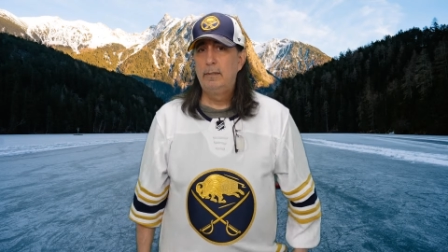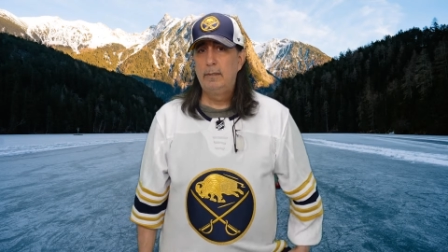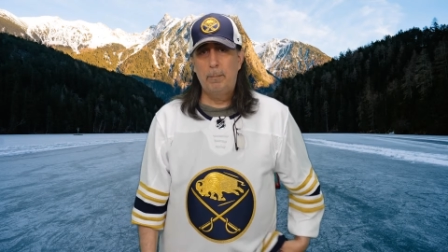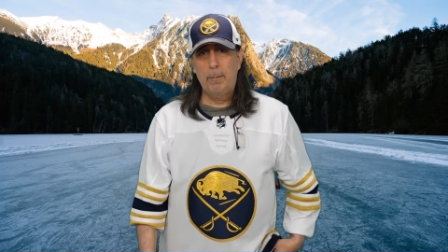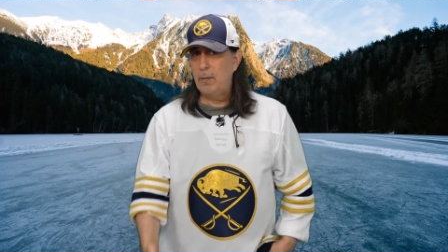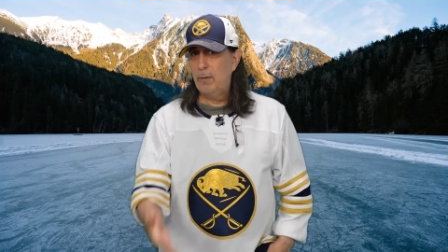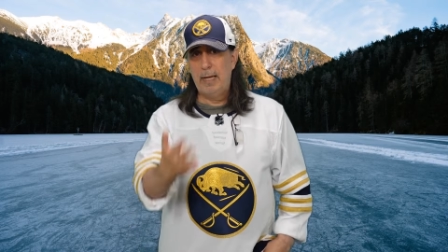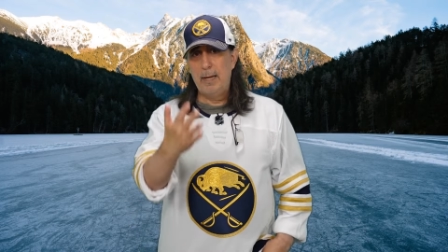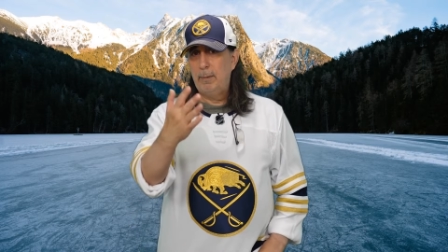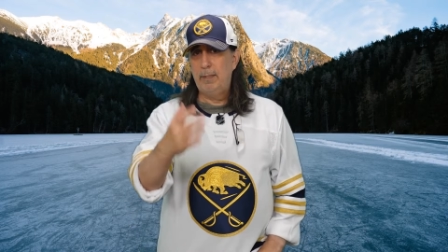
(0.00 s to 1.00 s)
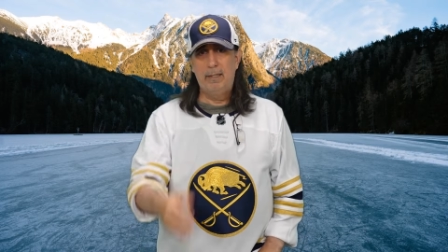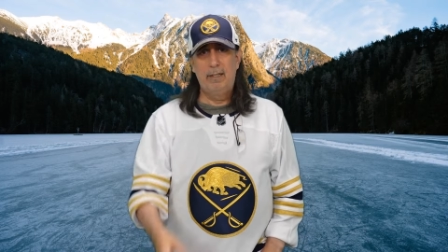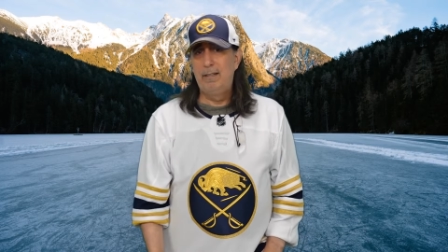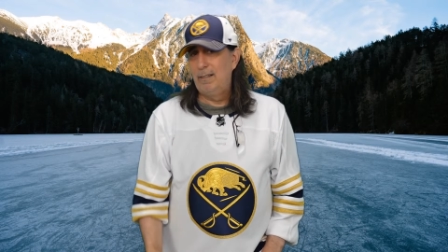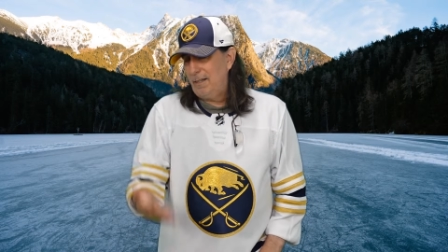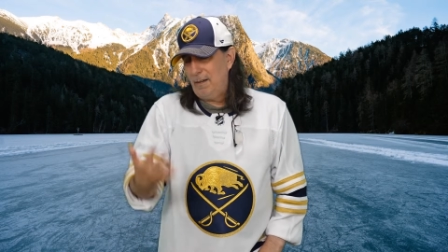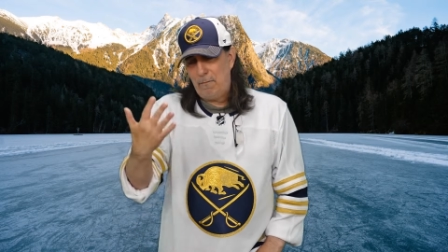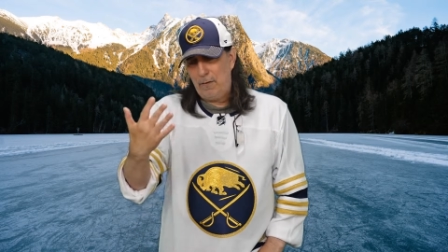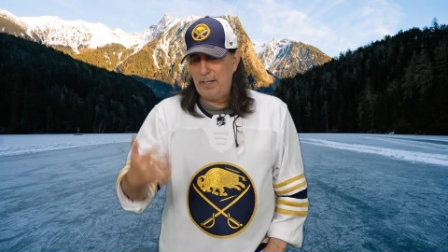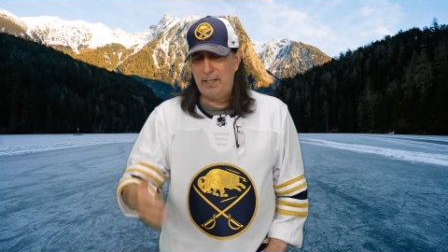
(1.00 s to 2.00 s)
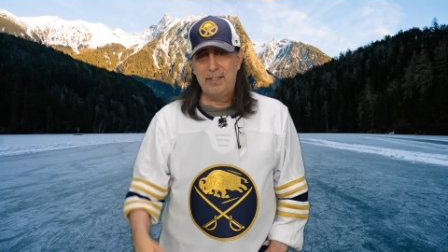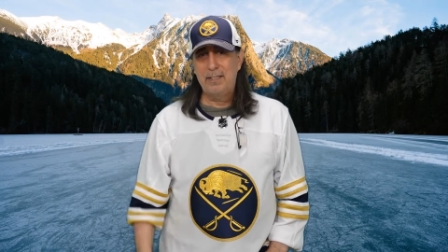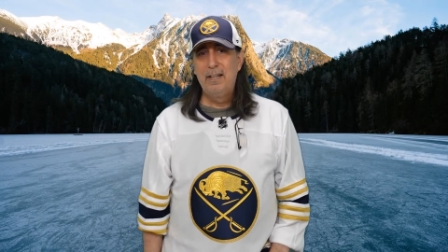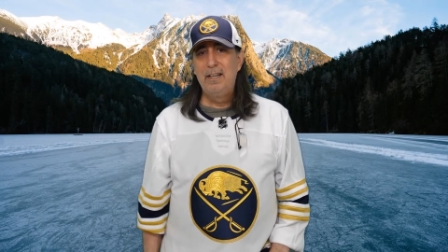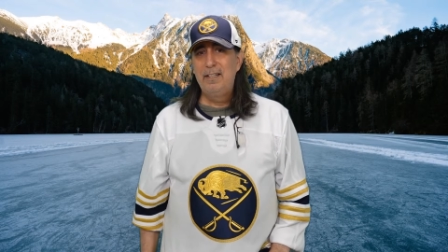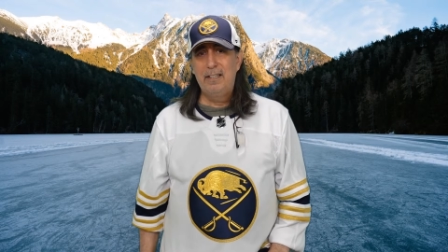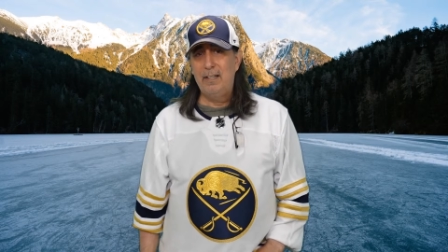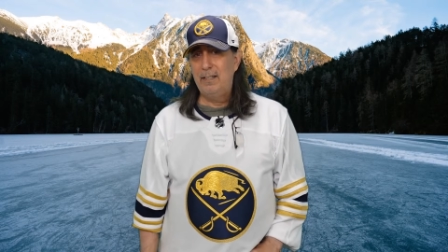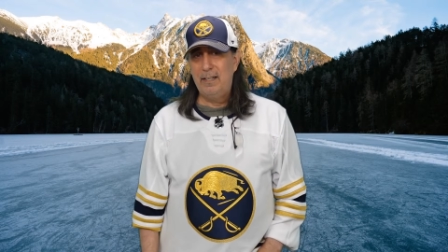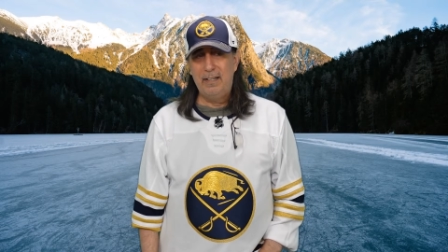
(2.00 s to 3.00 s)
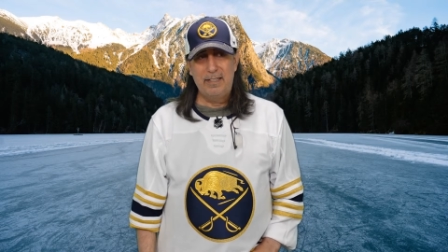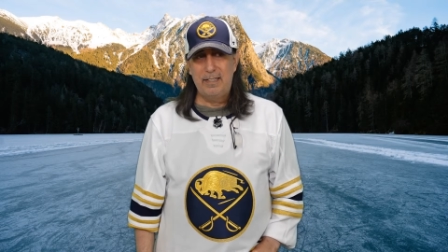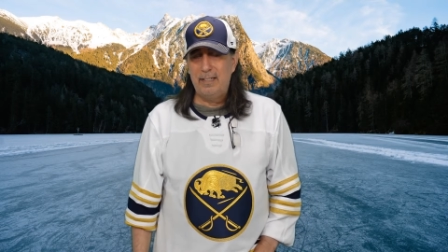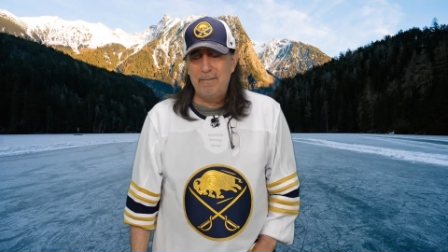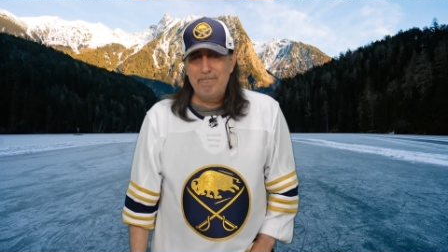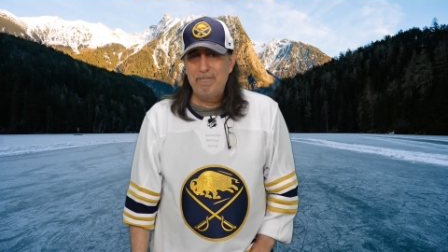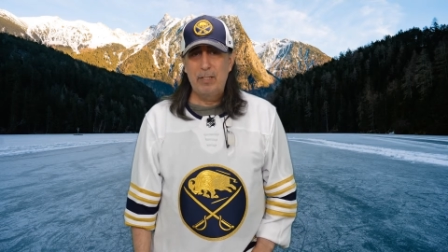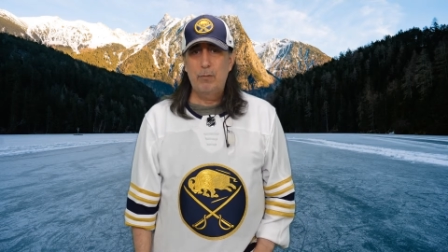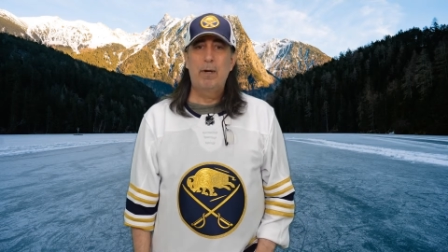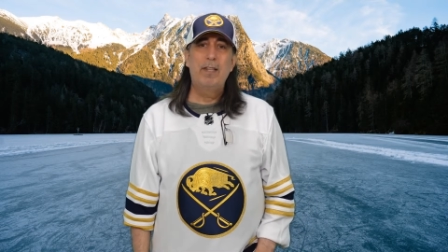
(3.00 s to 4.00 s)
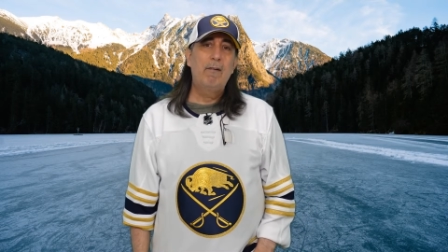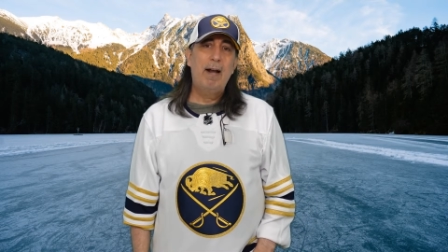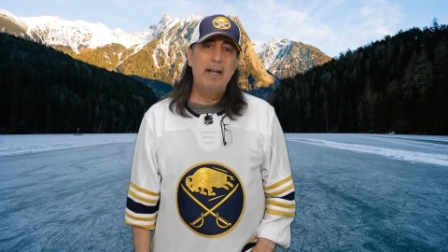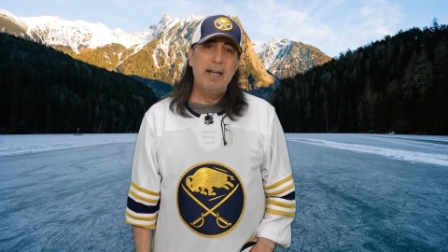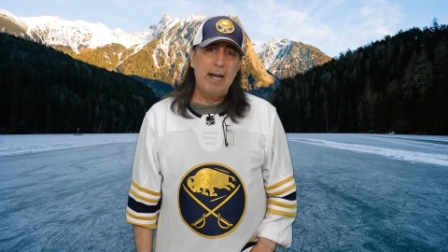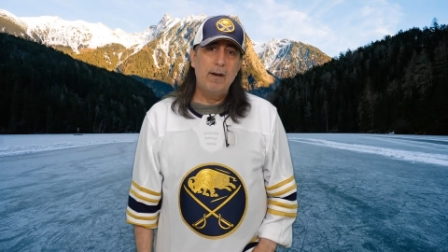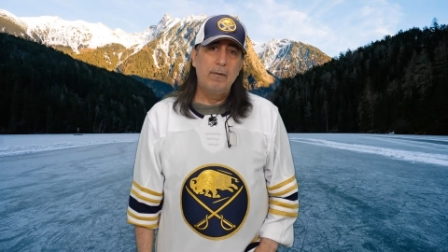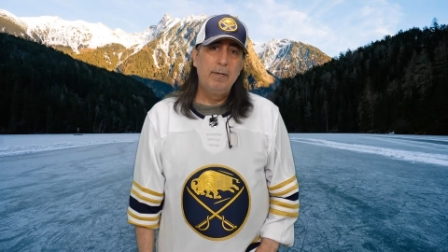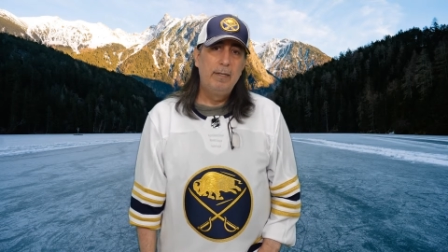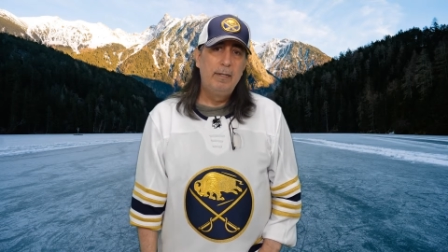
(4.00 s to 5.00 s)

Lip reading: Typical gambling, Vegas. It's where they're at now.